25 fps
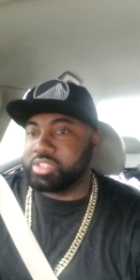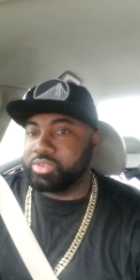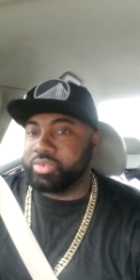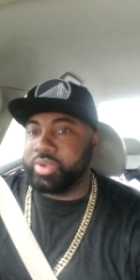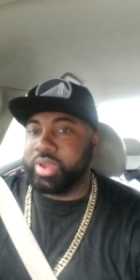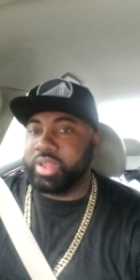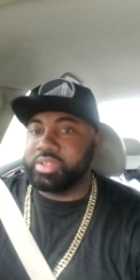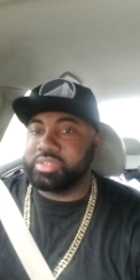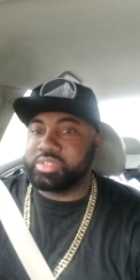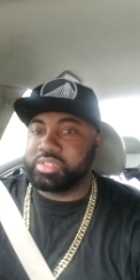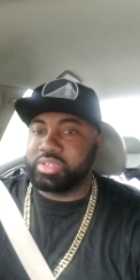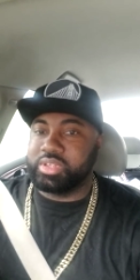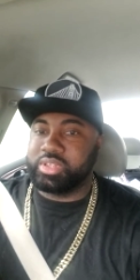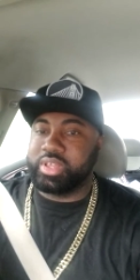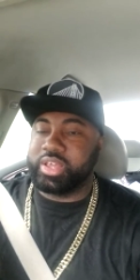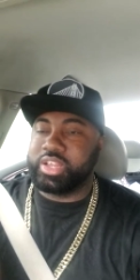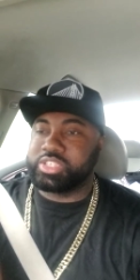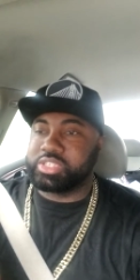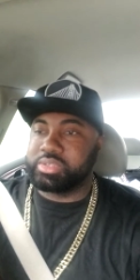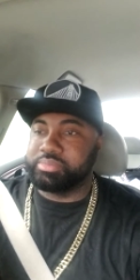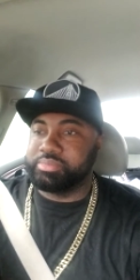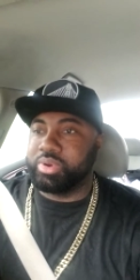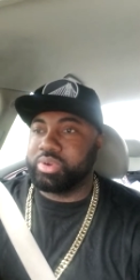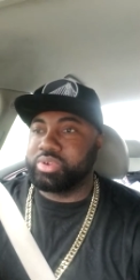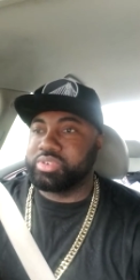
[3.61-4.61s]
The greatest and the
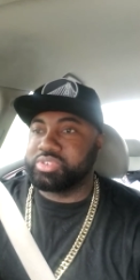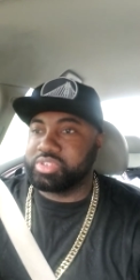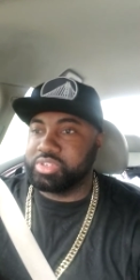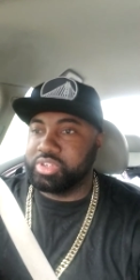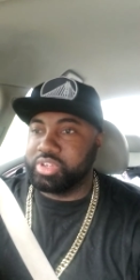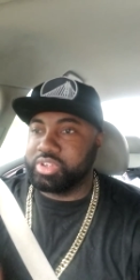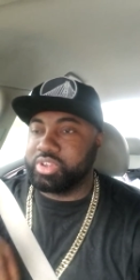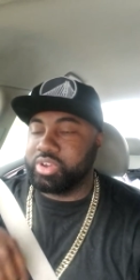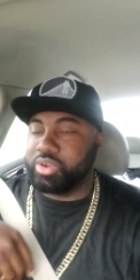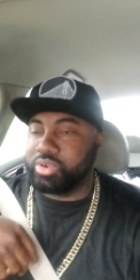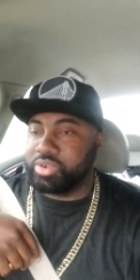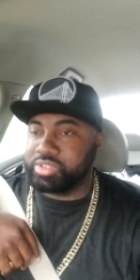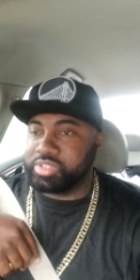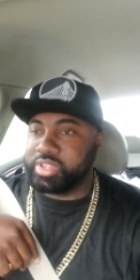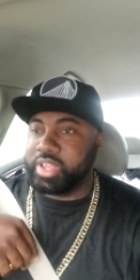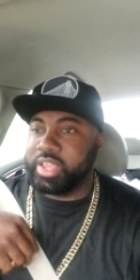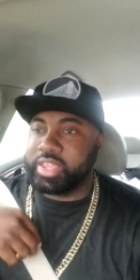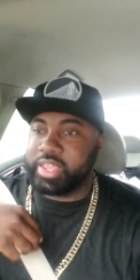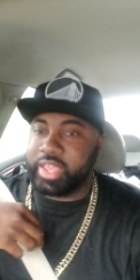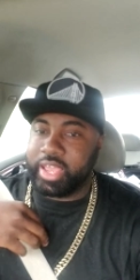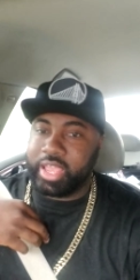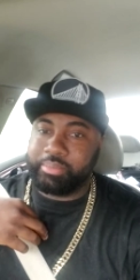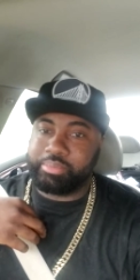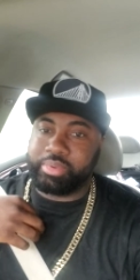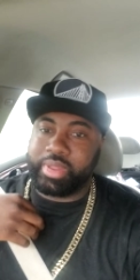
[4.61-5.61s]
latest, the boldest and the coldest,
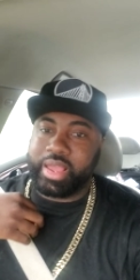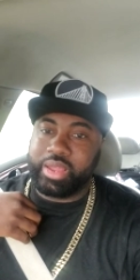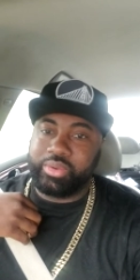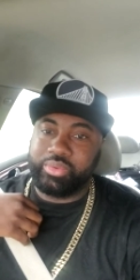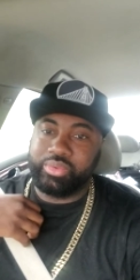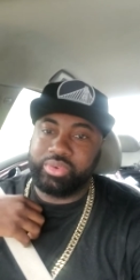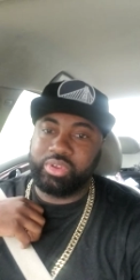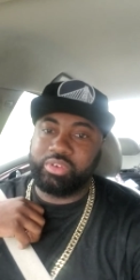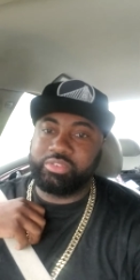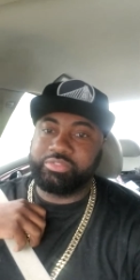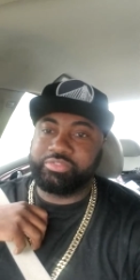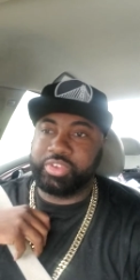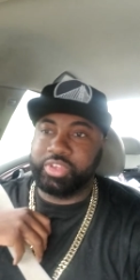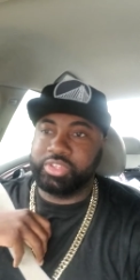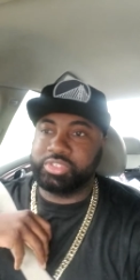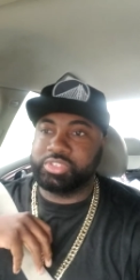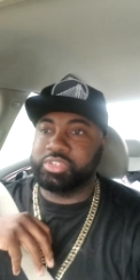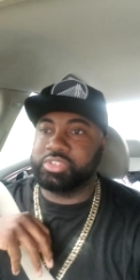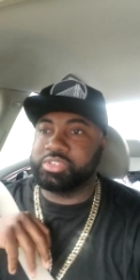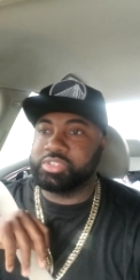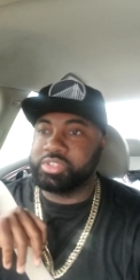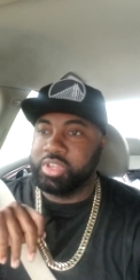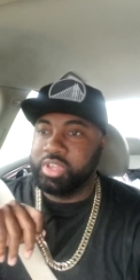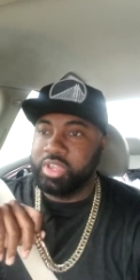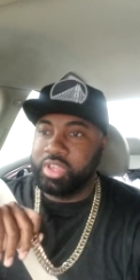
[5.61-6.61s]
aka Platinum No
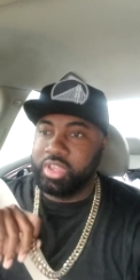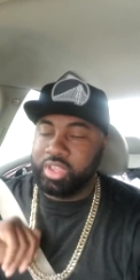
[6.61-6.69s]
Features,